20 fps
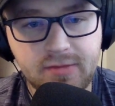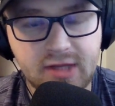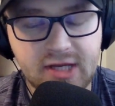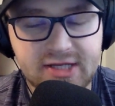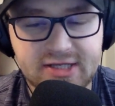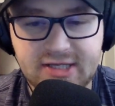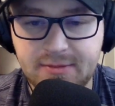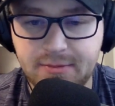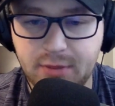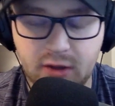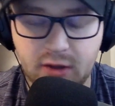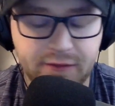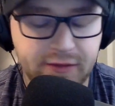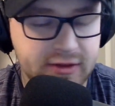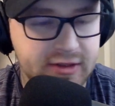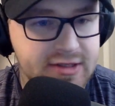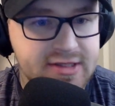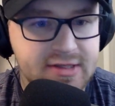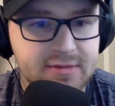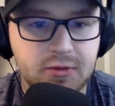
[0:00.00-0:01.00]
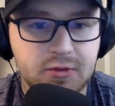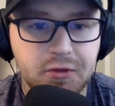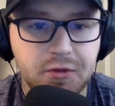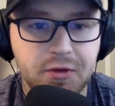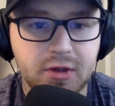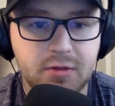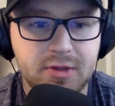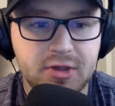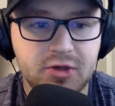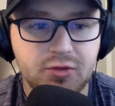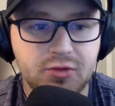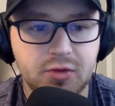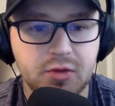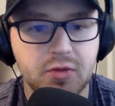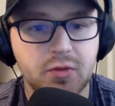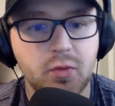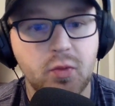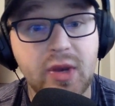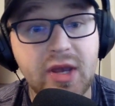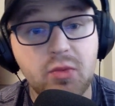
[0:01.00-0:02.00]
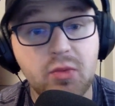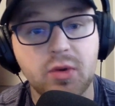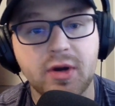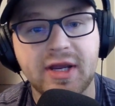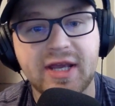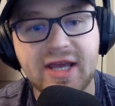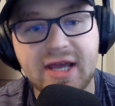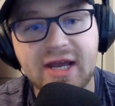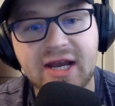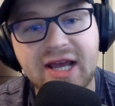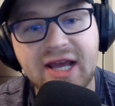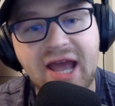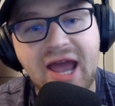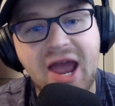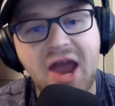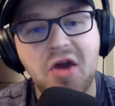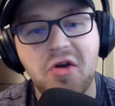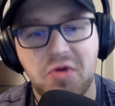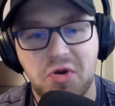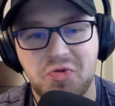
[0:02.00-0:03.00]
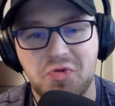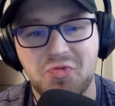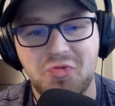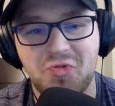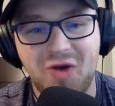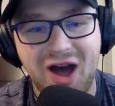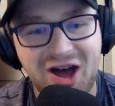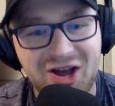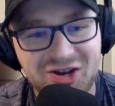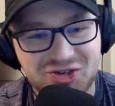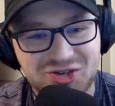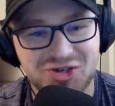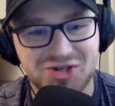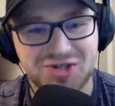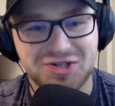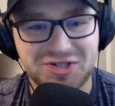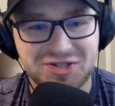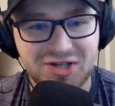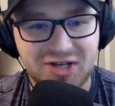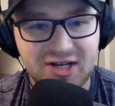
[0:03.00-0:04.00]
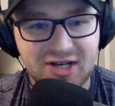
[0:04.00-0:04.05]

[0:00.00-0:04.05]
It seemed perfect. It seemed too good to be true. We were getting Aaron Rodgers.